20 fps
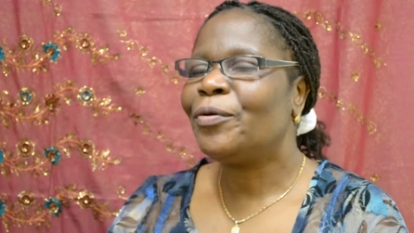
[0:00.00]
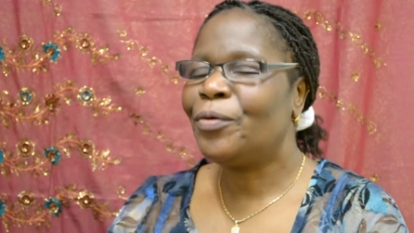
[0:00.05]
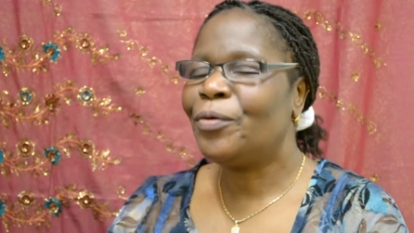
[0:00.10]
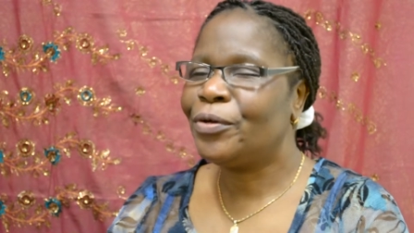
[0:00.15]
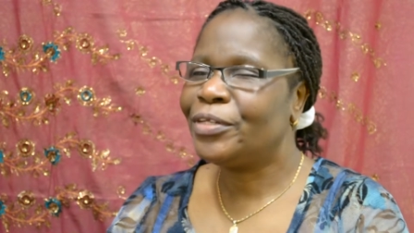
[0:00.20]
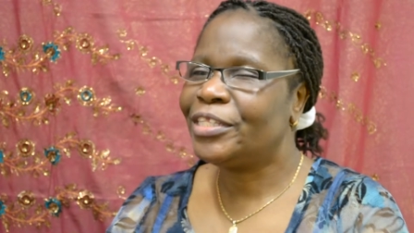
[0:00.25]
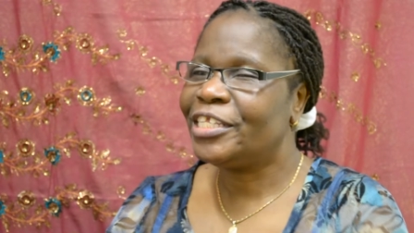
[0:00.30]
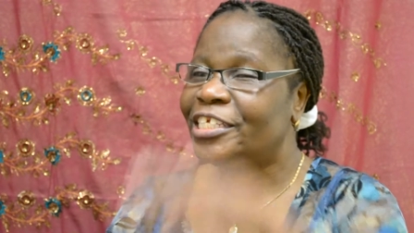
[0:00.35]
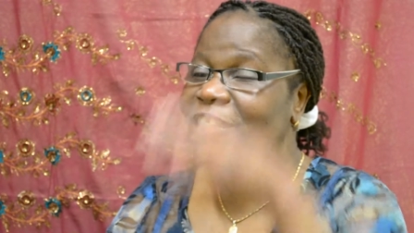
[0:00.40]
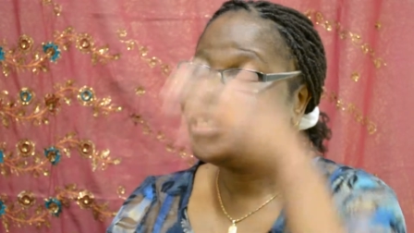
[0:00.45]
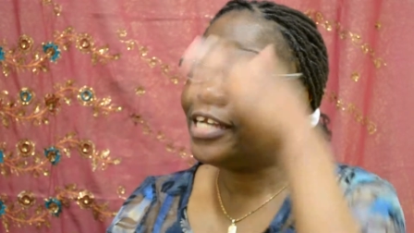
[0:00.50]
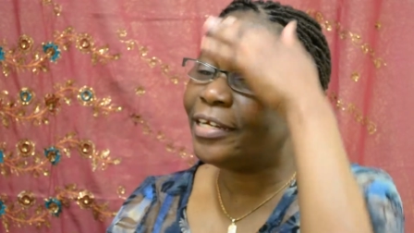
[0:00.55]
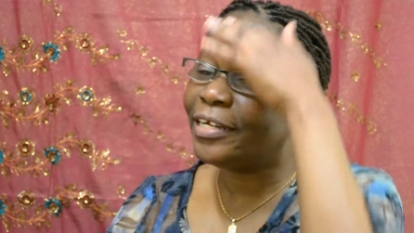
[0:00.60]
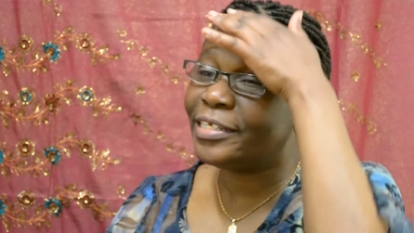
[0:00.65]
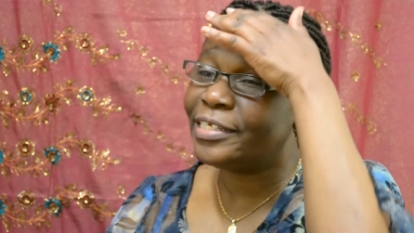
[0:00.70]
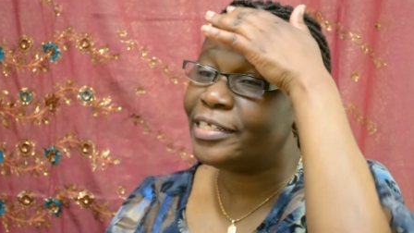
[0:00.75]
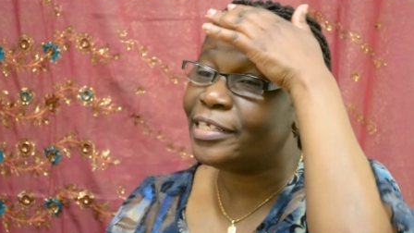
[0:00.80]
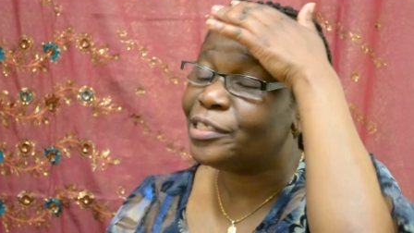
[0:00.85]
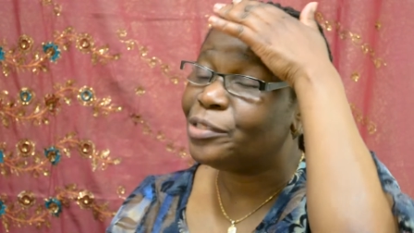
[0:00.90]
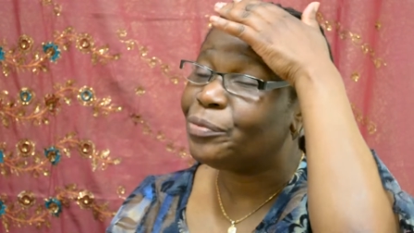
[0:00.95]
all the
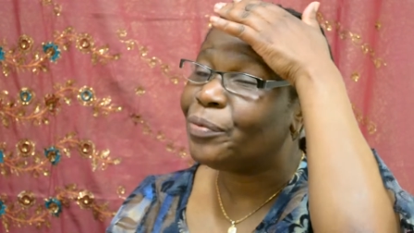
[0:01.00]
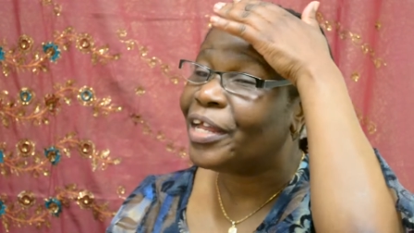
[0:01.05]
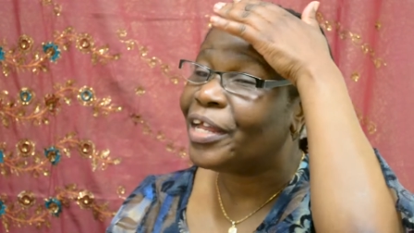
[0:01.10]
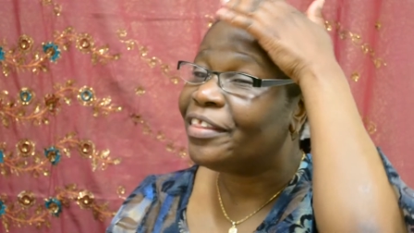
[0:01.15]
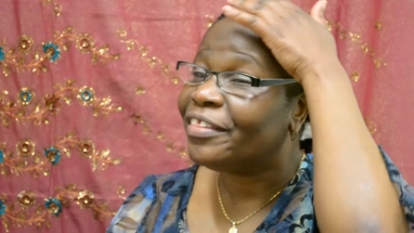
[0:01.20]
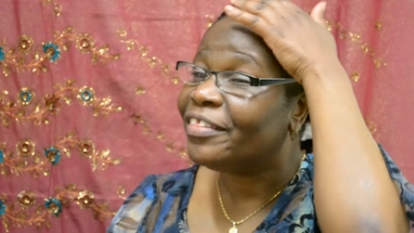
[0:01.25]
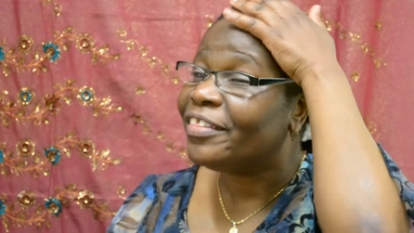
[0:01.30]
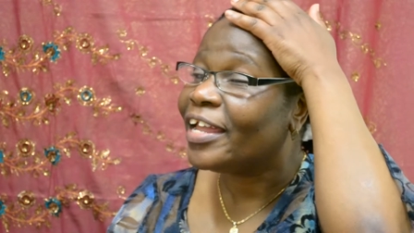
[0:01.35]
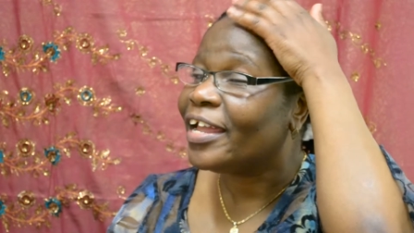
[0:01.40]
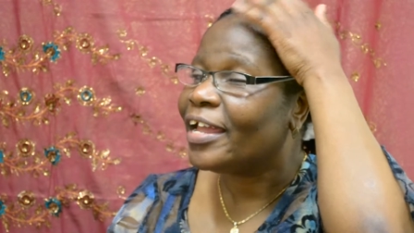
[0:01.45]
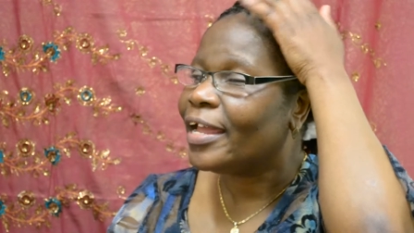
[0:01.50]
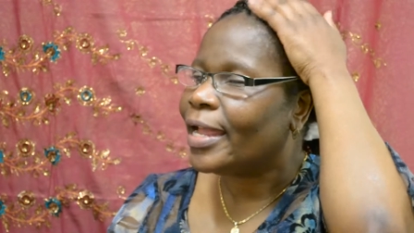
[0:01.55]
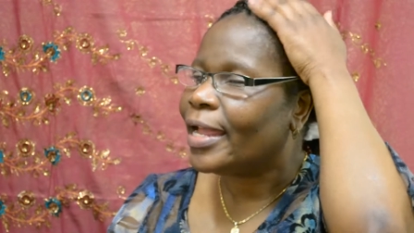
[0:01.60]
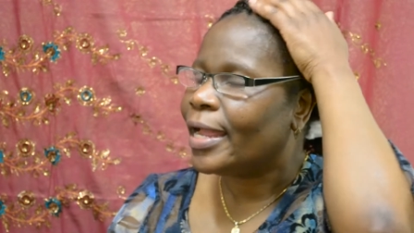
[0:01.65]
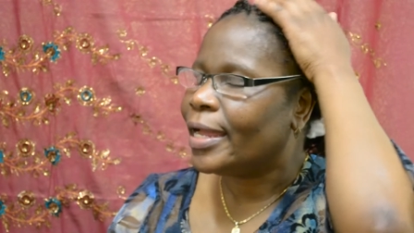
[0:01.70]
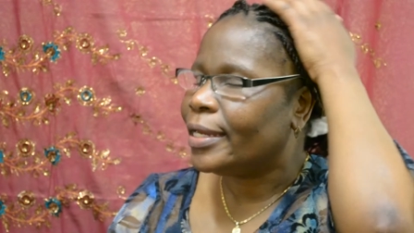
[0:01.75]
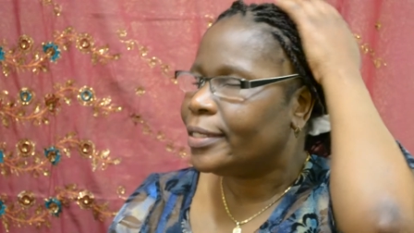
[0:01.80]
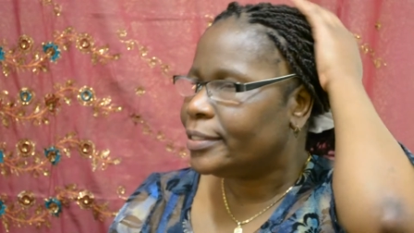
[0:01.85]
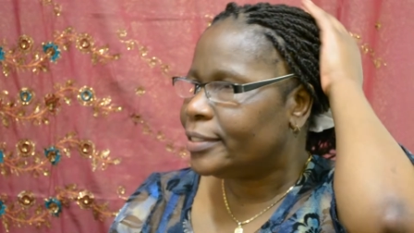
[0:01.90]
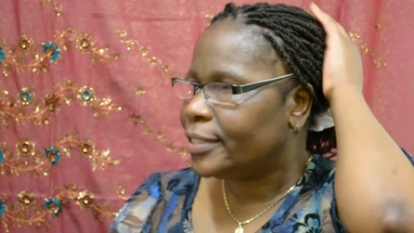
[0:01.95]
charities were there
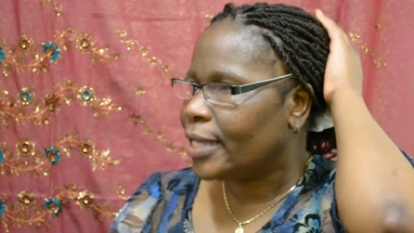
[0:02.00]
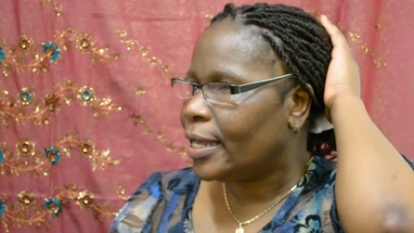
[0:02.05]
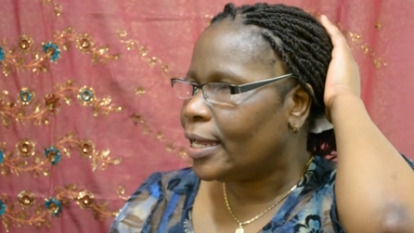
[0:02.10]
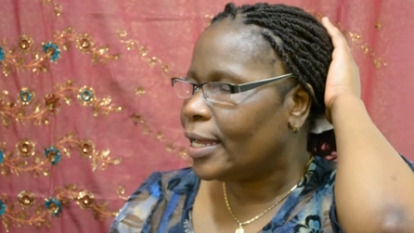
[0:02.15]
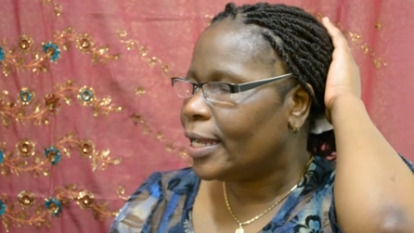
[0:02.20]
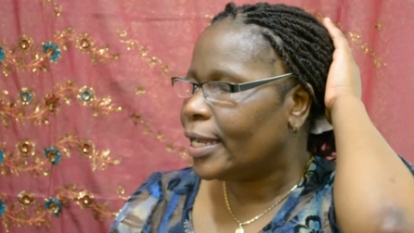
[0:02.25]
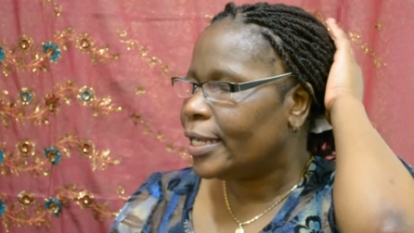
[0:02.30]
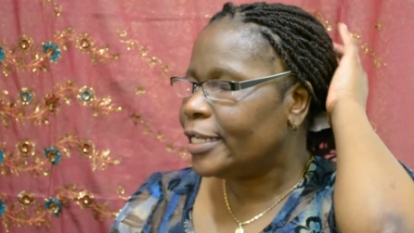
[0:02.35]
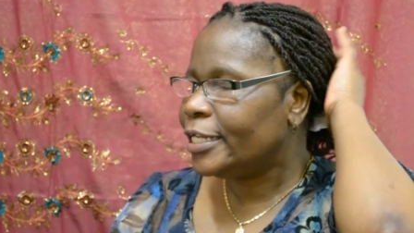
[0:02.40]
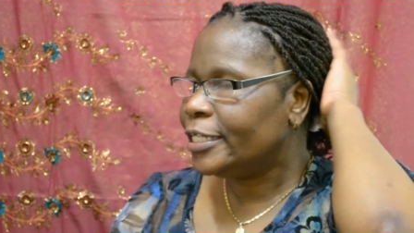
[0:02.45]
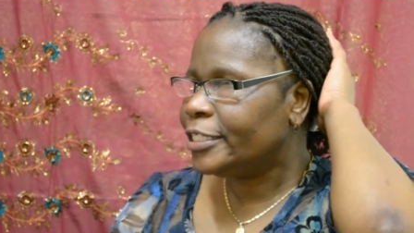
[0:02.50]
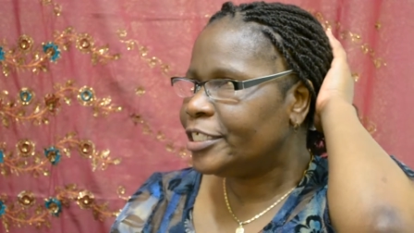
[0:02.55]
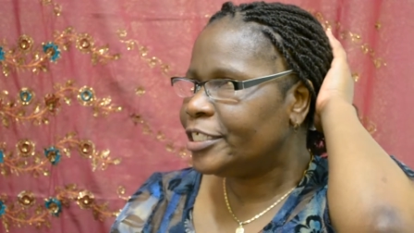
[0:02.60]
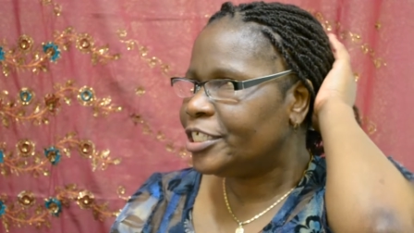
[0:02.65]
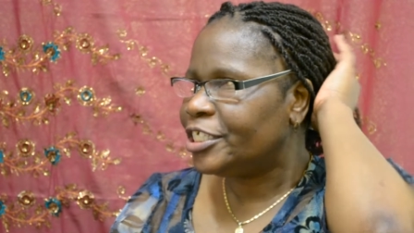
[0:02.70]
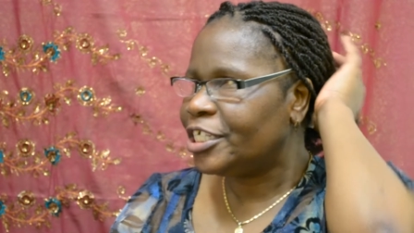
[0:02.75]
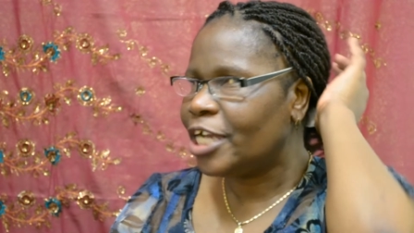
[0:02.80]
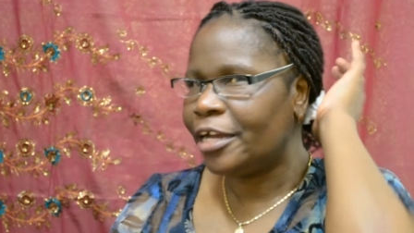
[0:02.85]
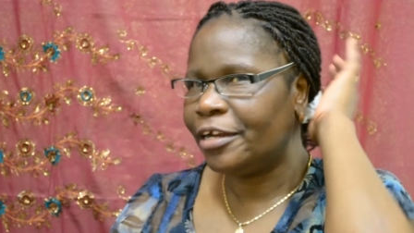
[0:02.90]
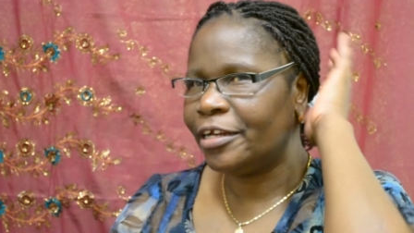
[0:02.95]
and uh,
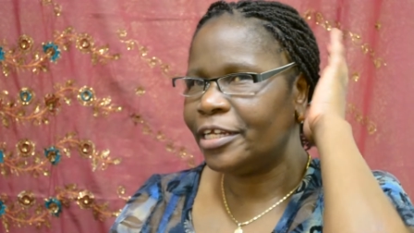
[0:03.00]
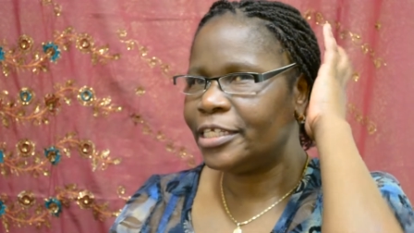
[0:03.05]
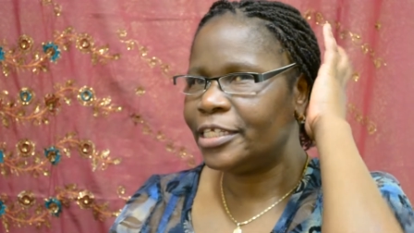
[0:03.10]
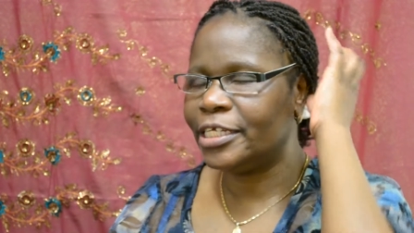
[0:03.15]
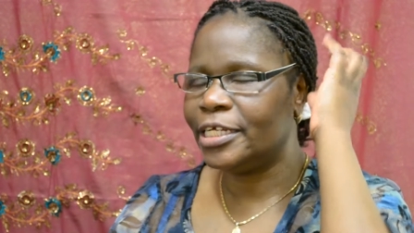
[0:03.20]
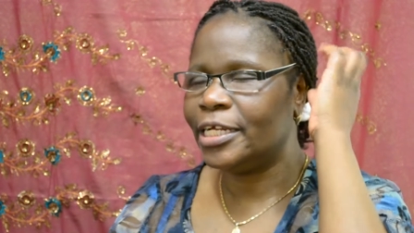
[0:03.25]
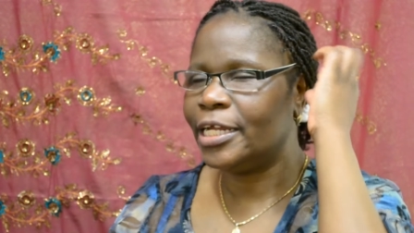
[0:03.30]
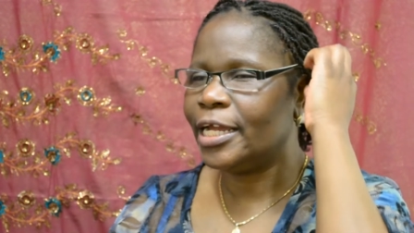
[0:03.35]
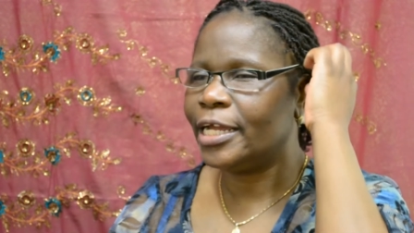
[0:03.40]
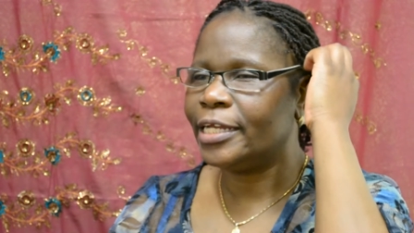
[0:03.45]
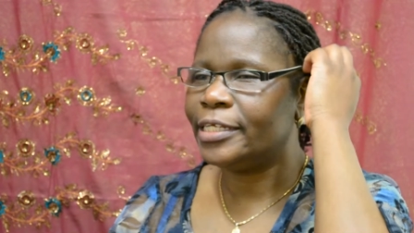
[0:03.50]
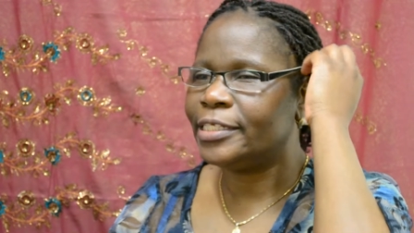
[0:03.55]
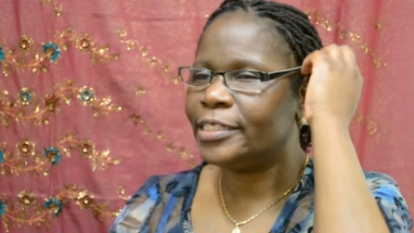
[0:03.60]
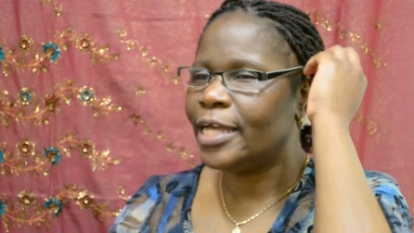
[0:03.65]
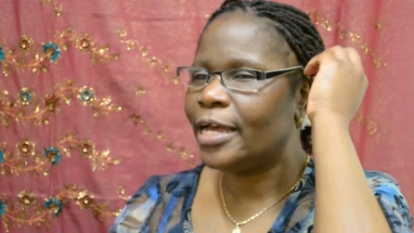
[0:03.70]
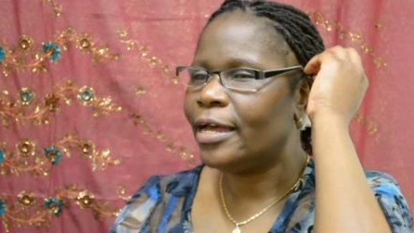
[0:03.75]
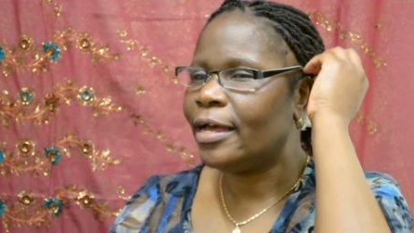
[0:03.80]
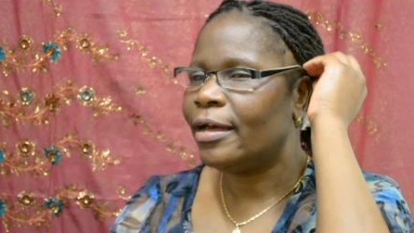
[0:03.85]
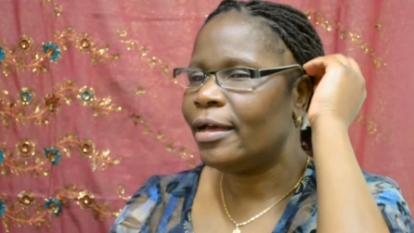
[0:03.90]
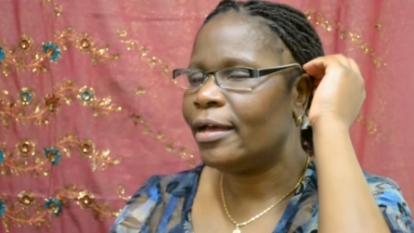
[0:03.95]
each charity had
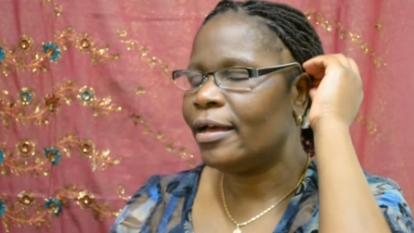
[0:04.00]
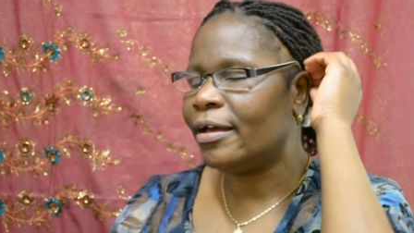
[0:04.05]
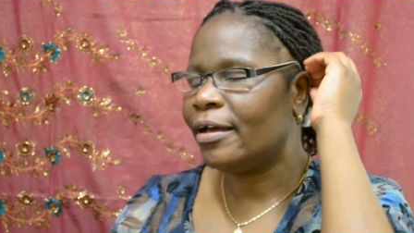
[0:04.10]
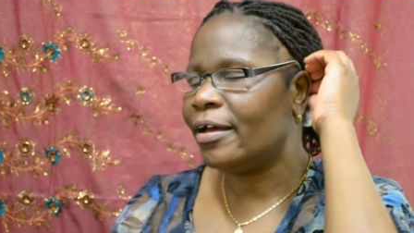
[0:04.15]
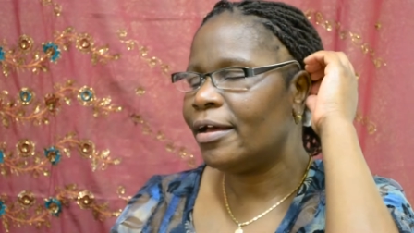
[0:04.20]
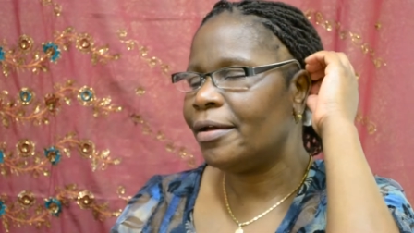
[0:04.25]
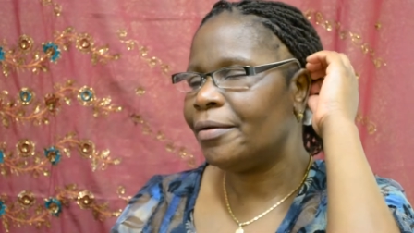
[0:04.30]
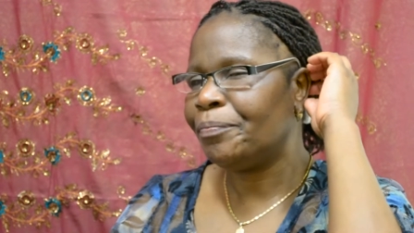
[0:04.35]
uh,